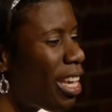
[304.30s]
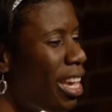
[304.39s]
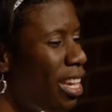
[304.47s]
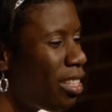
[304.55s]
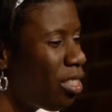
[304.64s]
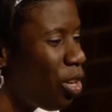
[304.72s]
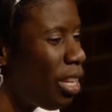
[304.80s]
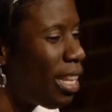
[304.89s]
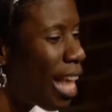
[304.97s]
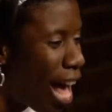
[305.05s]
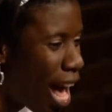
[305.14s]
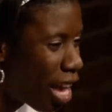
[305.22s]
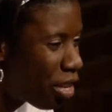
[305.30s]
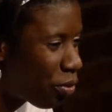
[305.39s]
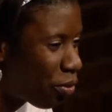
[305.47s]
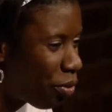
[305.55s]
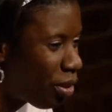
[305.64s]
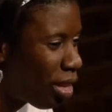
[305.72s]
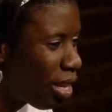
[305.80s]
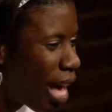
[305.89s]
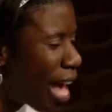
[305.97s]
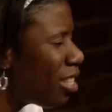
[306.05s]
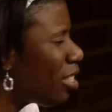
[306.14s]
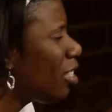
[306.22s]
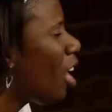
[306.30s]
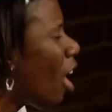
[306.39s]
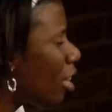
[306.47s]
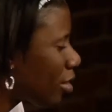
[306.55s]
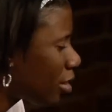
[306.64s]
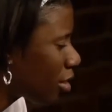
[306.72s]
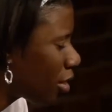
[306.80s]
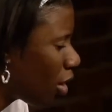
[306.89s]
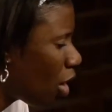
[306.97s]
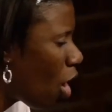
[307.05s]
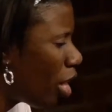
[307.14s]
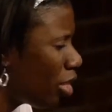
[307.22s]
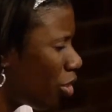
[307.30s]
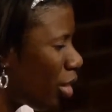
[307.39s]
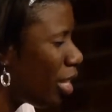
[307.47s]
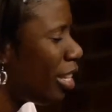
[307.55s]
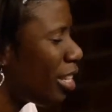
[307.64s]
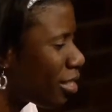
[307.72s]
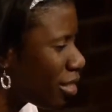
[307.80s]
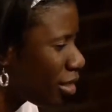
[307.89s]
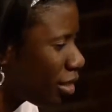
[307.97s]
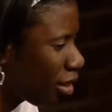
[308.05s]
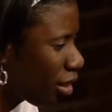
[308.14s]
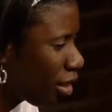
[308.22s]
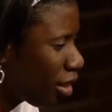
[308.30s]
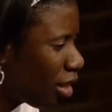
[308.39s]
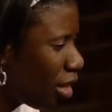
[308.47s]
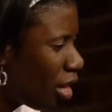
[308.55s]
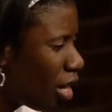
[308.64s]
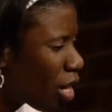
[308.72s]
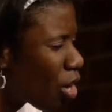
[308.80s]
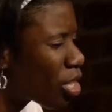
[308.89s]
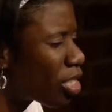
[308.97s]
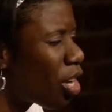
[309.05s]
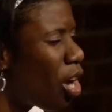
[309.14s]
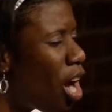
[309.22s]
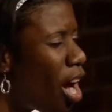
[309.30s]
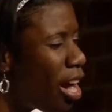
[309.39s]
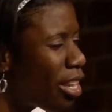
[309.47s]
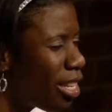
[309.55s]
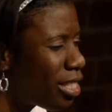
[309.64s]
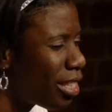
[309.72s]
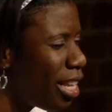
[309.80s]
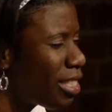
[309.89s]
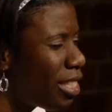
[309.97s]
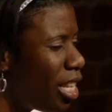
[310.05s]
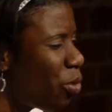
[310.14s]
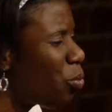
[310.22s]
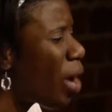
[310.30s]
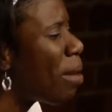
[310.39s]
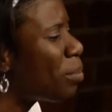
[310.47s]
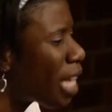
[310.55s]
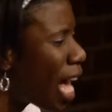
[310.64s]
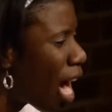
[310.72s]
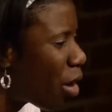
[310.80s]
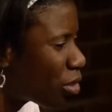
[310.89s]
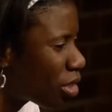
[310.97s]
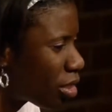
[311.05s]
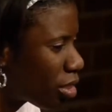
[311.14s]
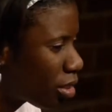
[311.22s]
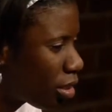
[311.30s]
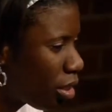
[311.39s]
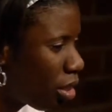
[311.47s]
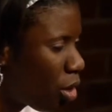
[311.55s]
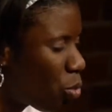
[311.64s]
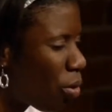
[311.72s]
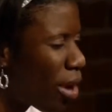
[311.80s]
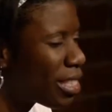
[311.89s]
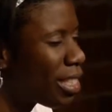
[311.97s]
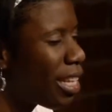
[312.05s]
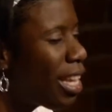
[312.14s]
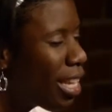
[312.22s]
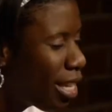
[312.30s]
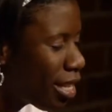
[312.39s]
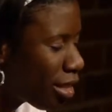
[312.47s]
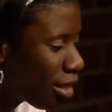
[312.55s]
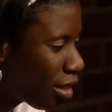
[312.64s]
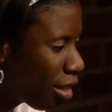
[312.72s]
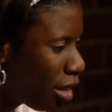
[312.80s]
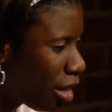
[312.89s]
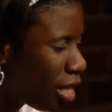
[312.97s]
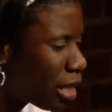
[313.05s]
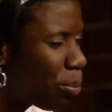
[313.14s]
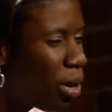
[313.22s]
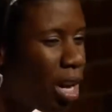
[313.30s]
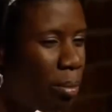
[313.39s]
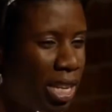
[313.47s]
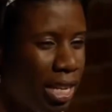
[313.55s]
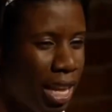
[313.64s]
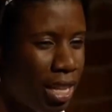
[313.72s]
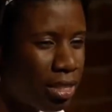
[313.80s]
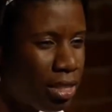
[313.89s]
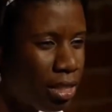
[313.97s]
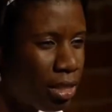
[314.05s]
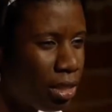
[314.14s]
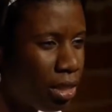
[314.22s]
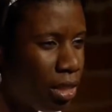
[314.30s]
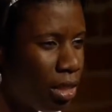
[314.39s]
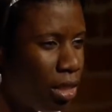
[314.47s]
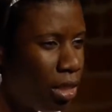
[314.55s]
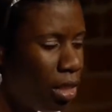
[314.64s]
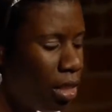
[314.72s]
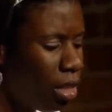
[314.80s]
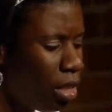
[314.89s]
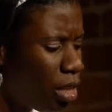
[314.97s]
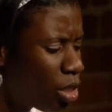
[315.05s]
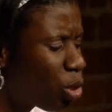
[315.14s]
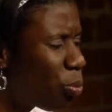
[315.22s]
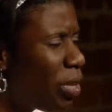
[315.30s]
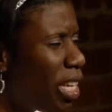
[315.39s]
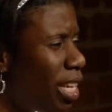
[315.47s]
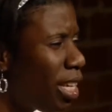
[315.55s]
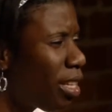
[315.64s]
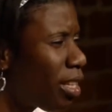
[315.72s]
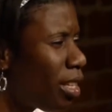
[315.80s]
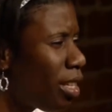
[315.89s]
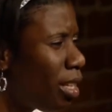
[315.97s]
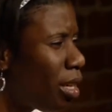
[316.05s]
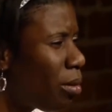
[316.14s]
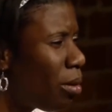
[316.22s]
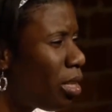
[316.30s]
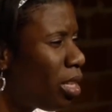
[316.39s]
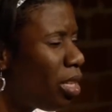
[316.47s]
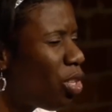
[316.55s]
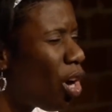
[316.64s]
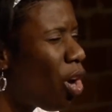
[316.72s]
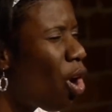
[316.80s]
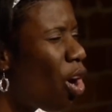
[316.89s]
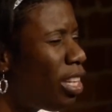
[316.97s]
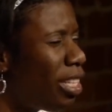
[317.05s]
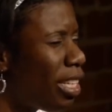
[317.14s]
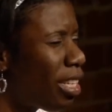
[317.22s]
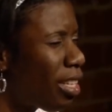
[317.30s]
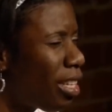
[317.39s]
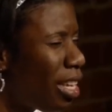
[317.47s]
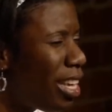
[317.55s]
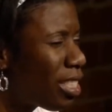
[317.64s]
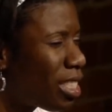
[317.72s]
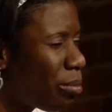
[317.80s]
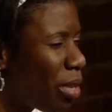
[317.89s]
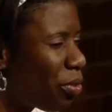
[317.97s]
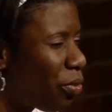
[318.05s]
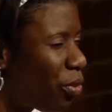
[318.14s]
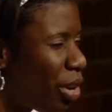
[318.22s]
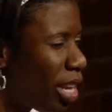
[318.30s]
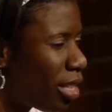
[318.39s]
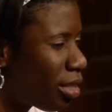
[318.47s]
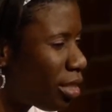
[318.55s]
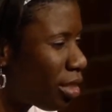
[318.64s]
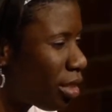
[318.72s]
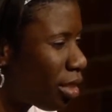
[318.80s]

in your life and not on your list. Because on is easily wiped out, whereas in is permanent. To be your only intimate friend,